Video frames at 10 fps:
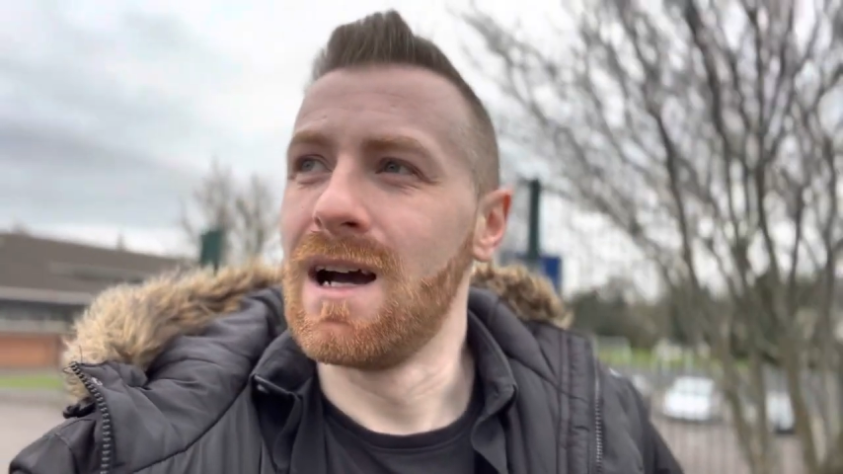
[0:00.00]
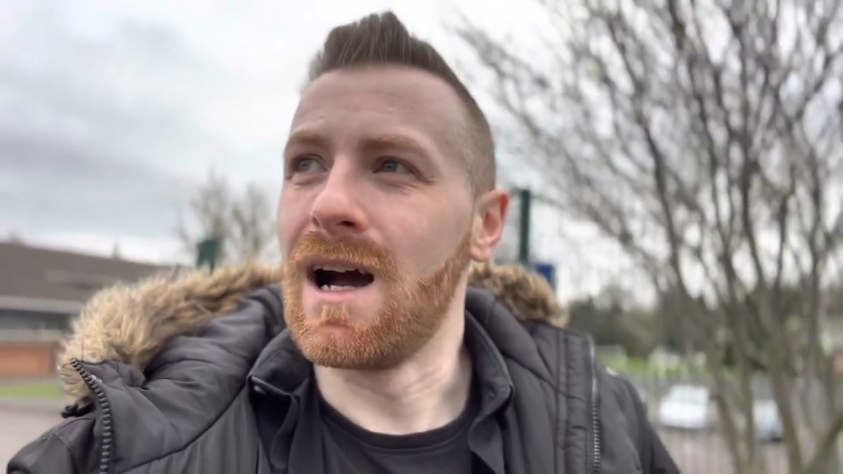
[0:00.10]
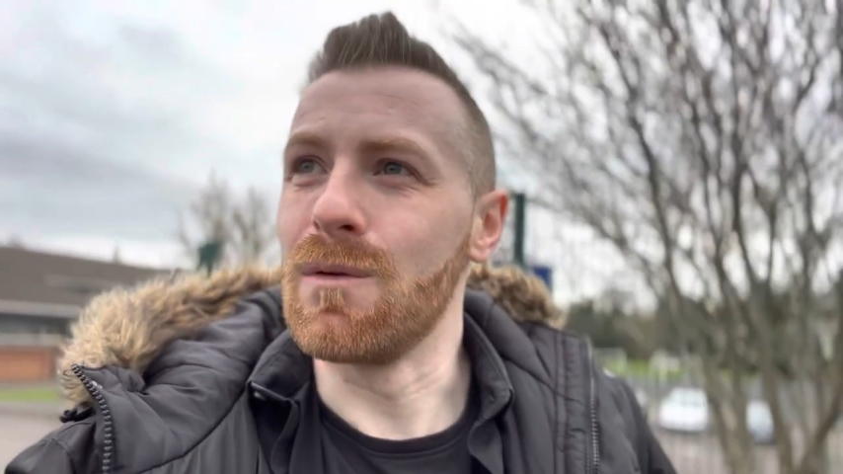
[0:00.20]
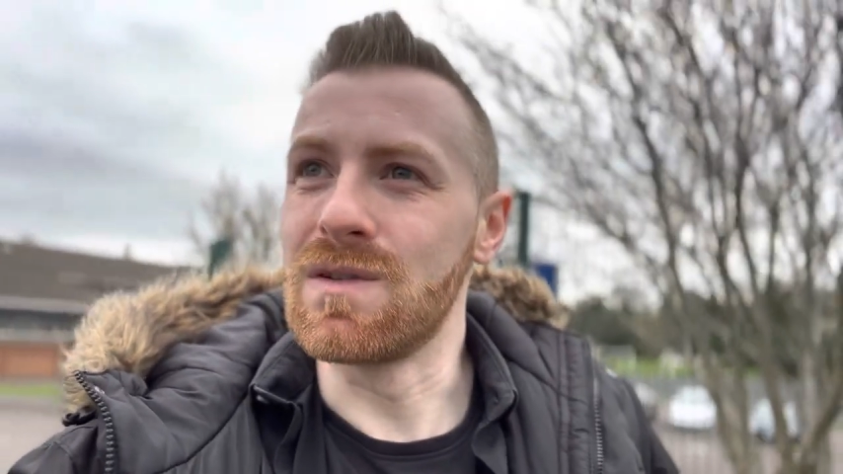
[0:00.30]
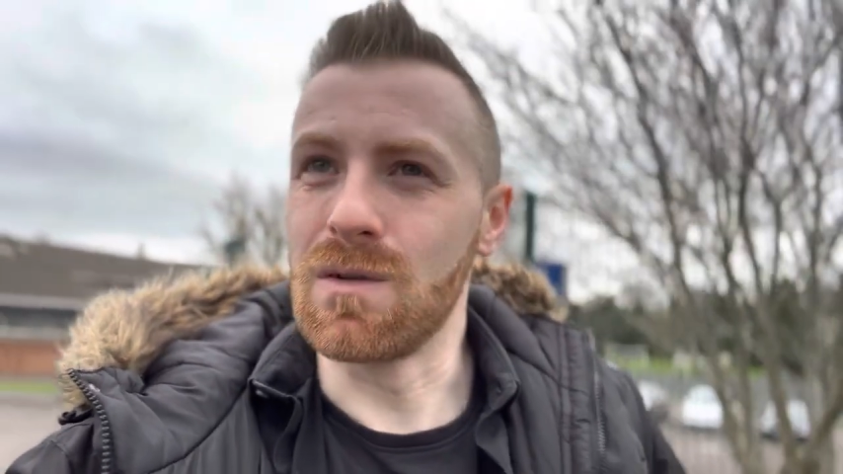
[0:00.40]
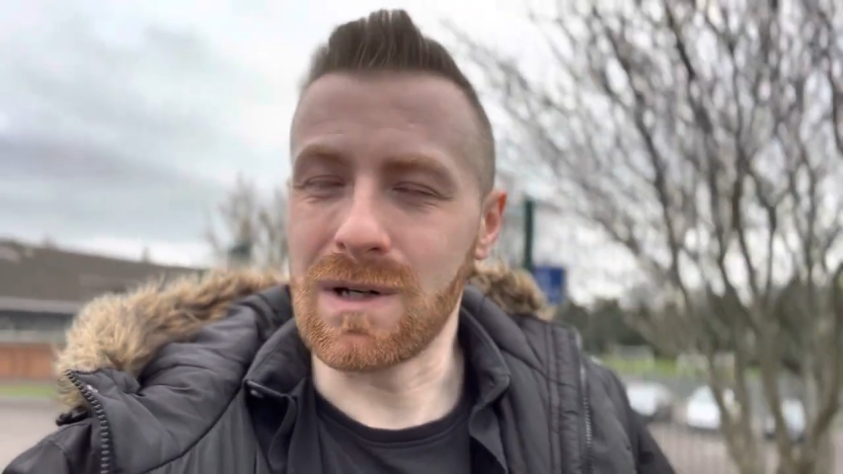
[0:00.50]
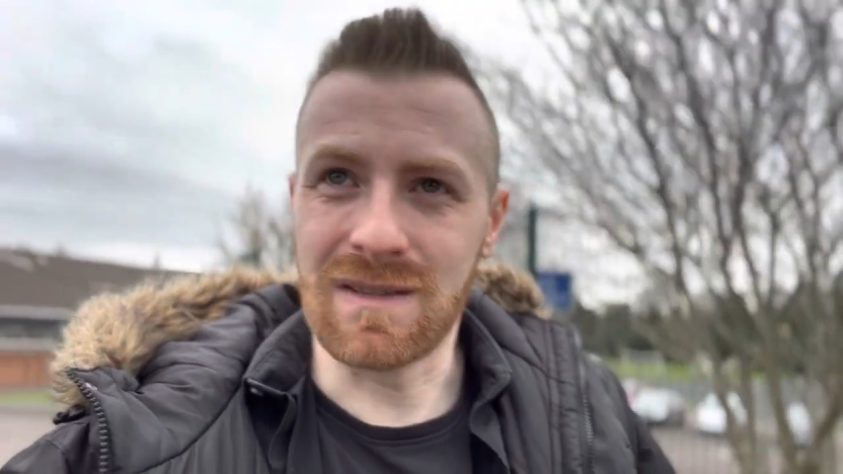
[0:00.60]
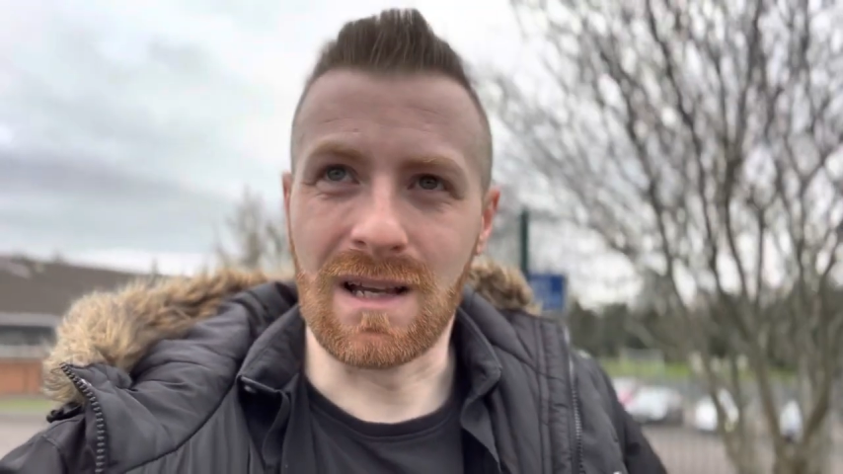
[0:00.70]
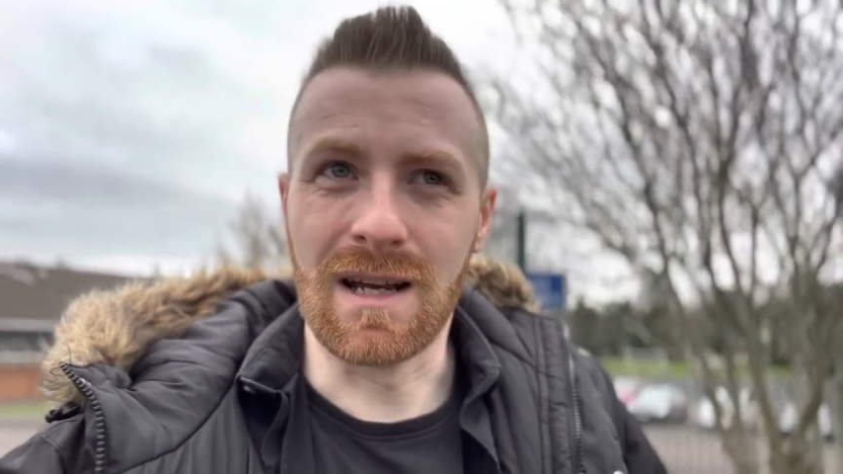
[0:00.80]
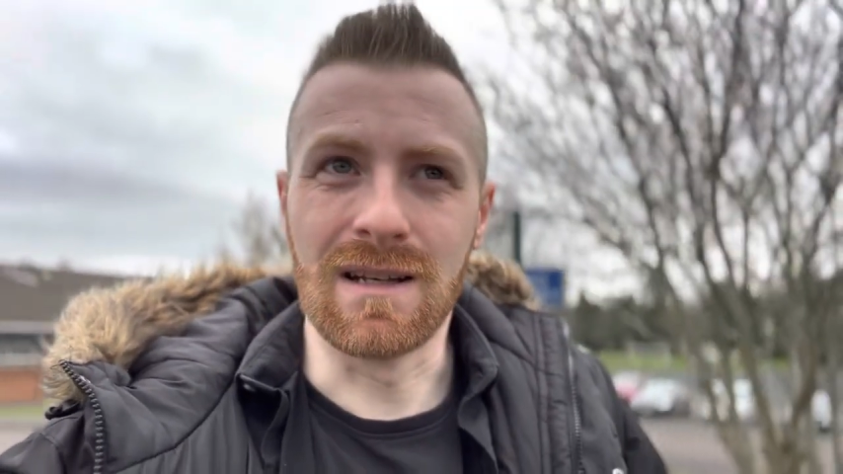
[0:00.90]
I was so
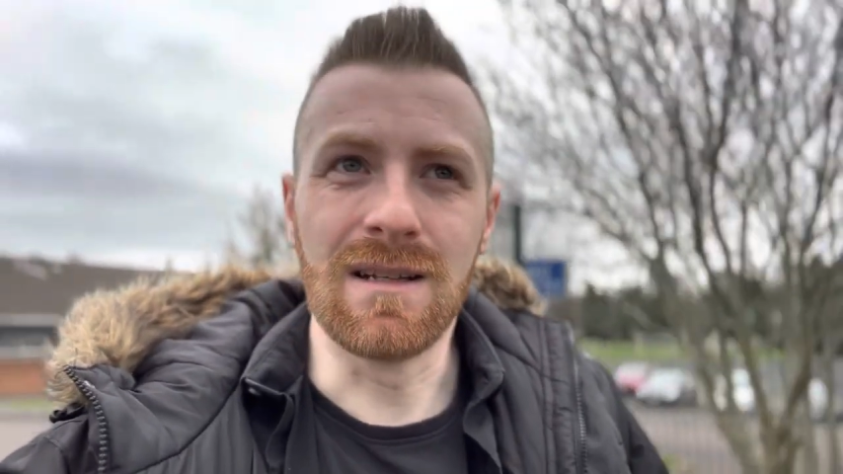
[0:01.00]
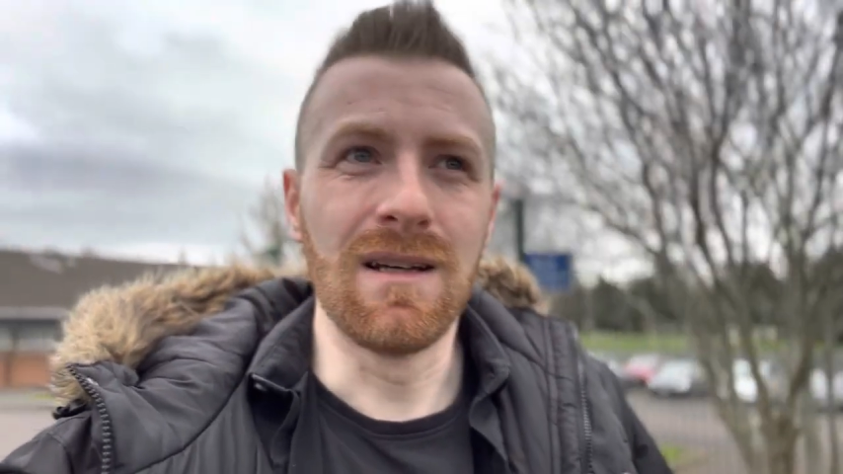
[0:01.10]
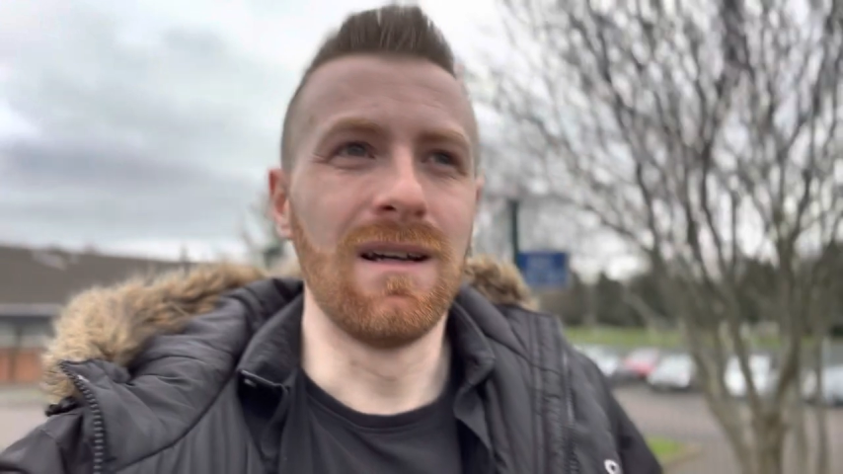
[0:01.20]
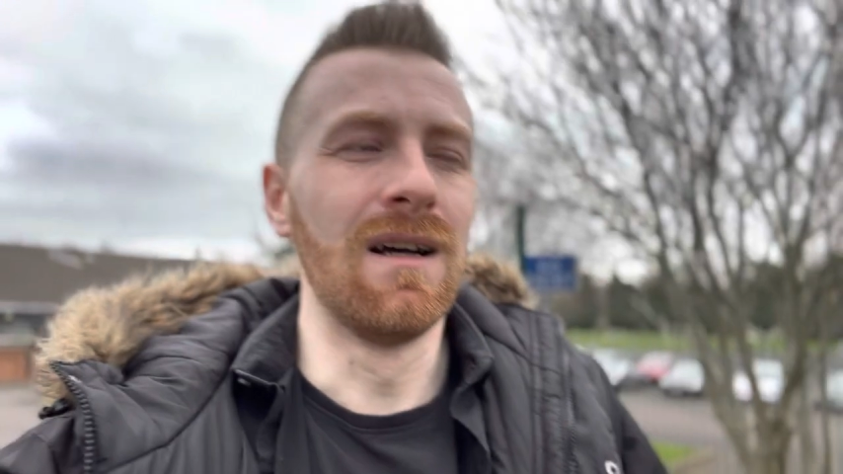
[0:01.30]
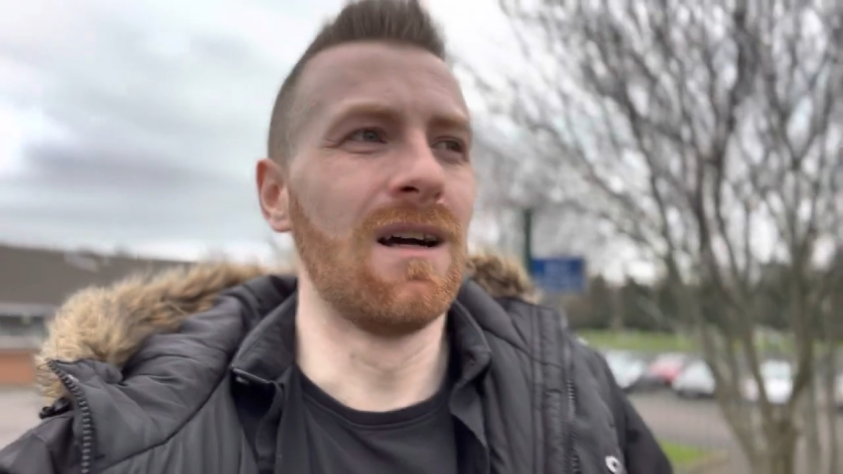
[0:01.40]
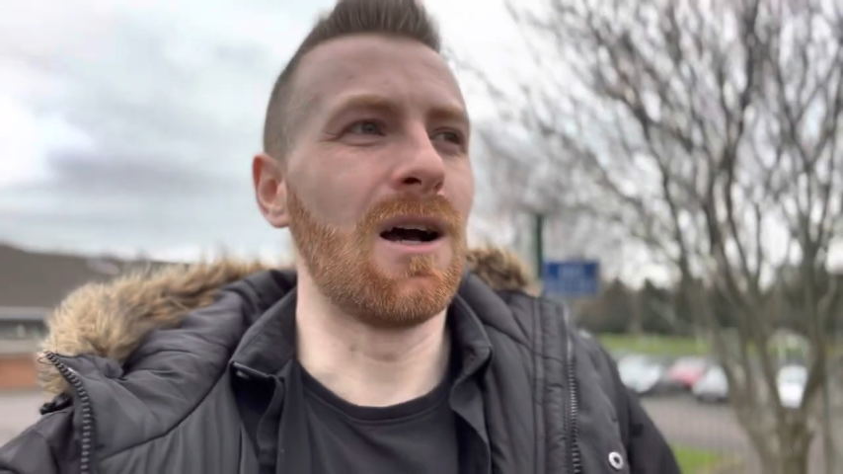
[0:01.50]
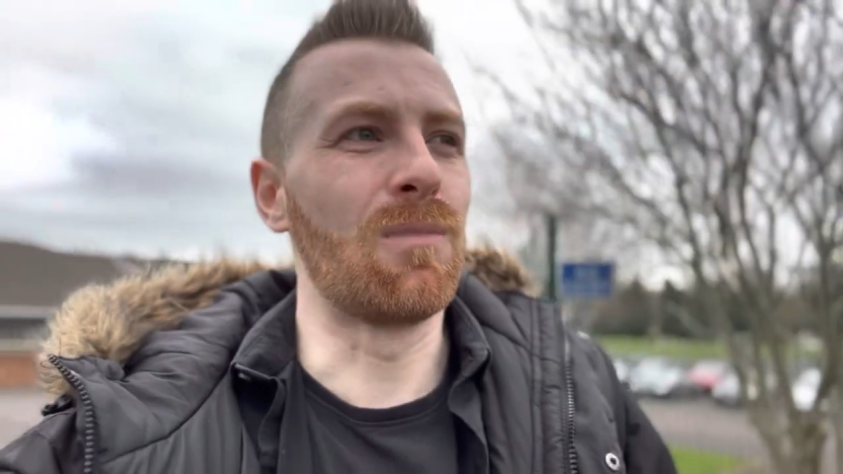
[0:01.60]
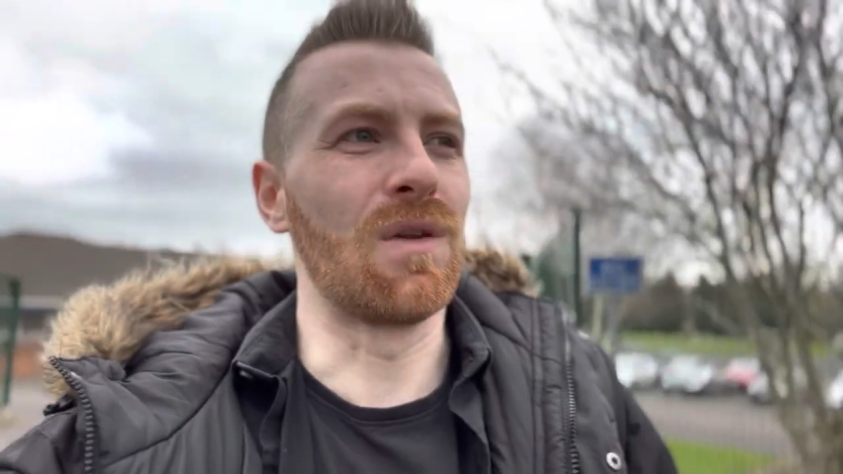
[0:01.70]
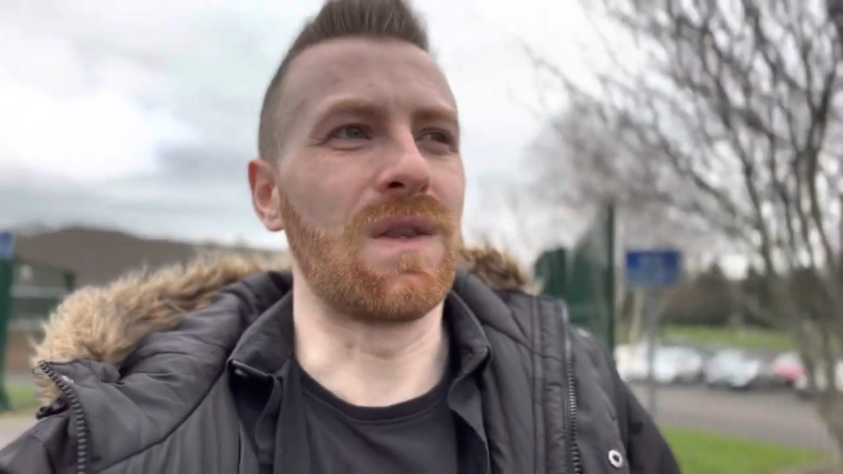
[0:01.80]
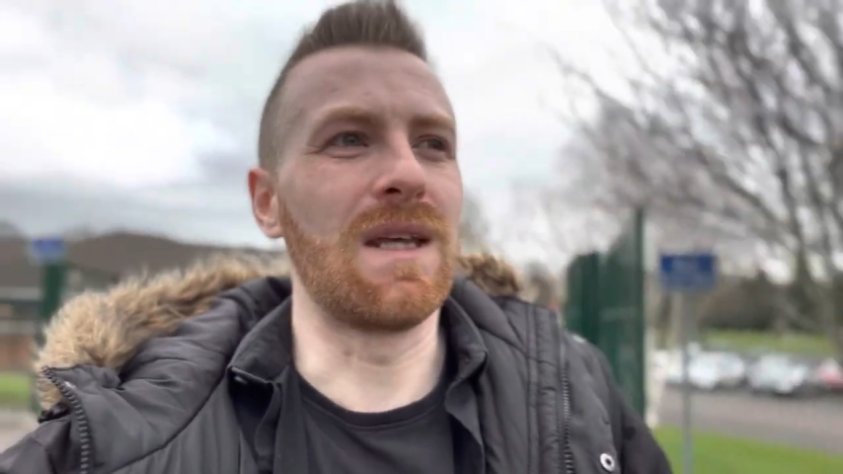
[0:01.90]
excited about